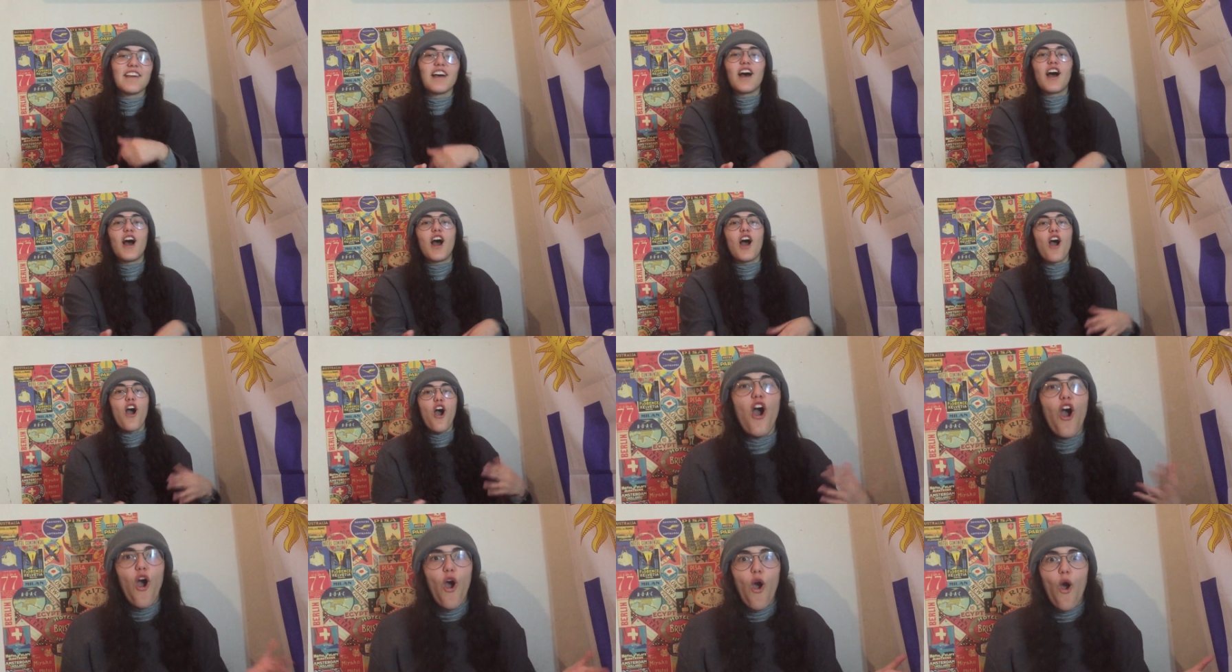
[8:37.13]
the
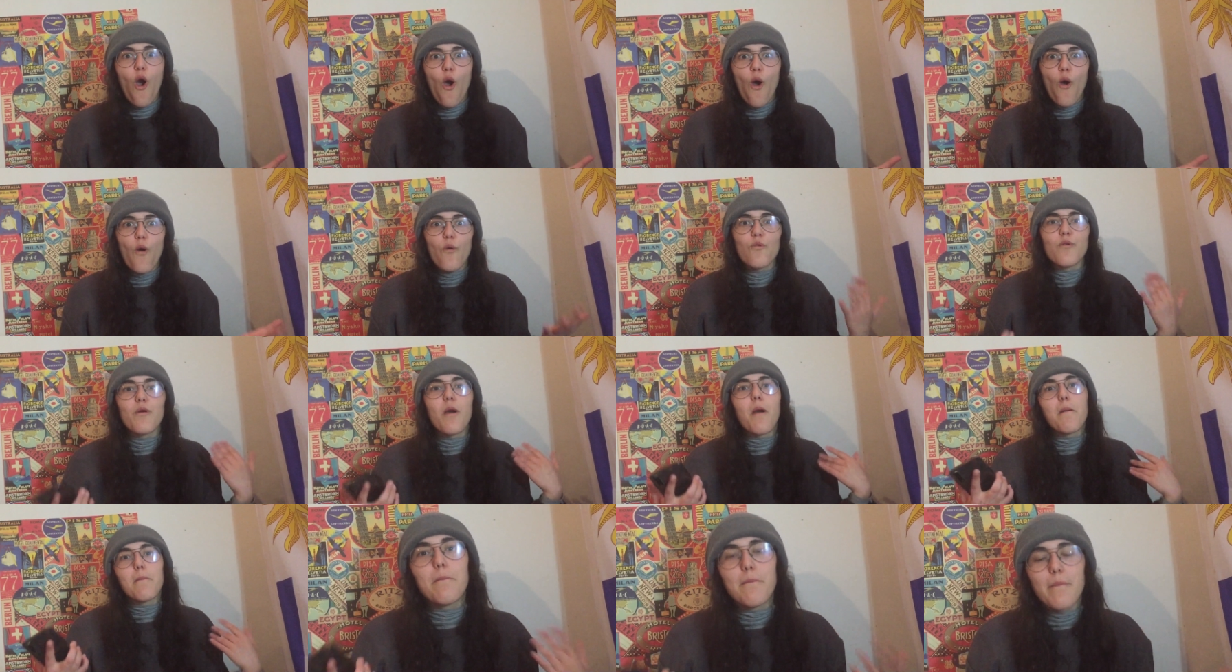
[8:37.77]
oh
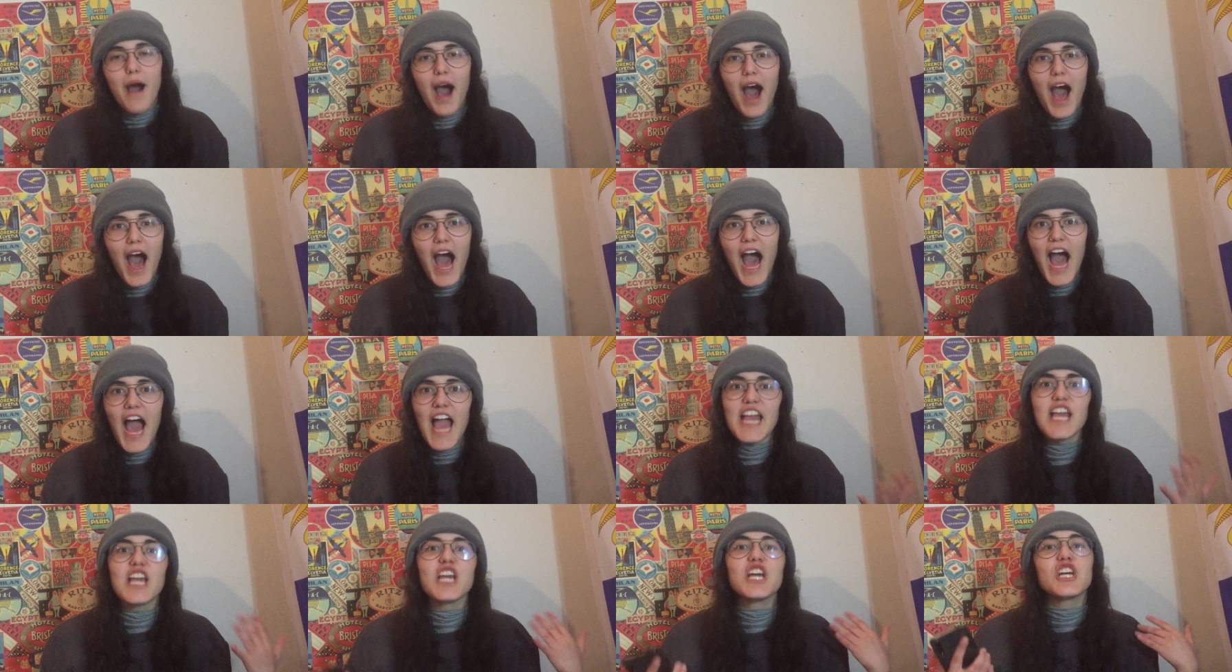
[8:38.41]

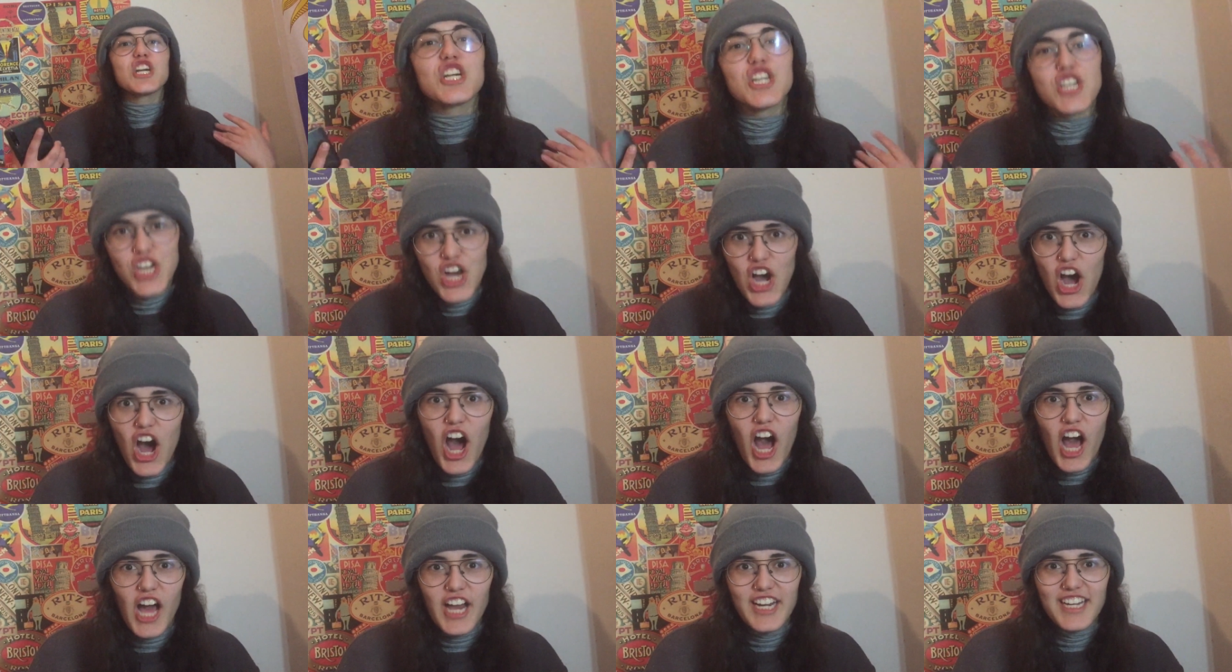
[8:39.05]
my
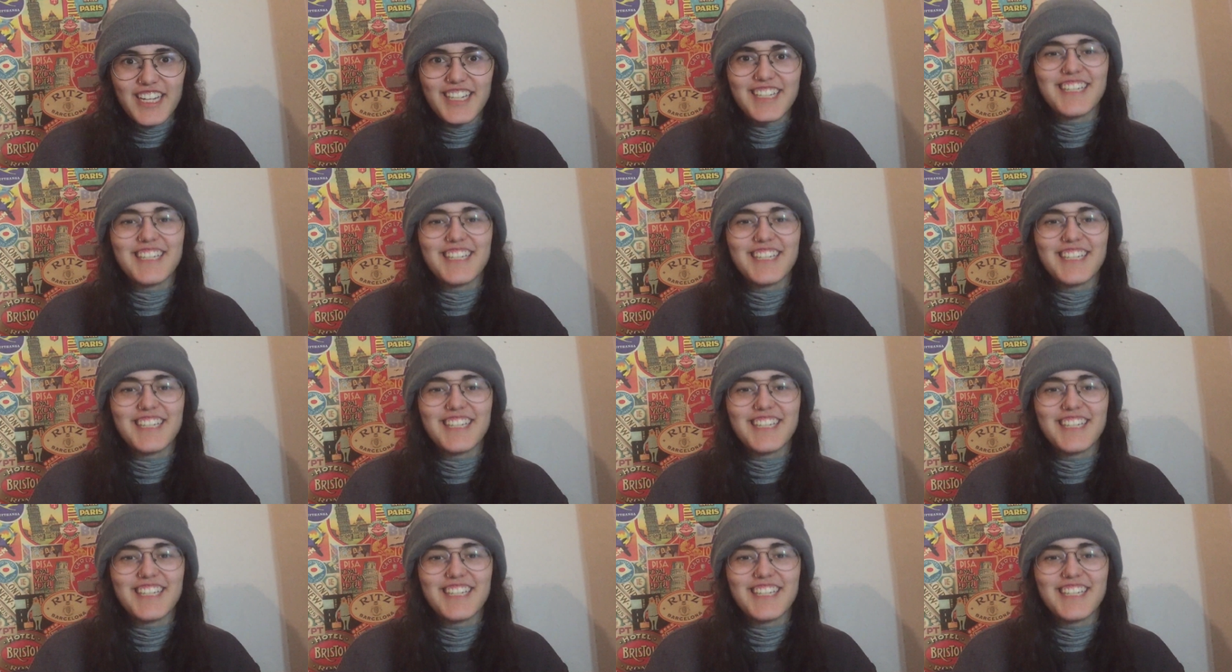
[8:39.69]
god.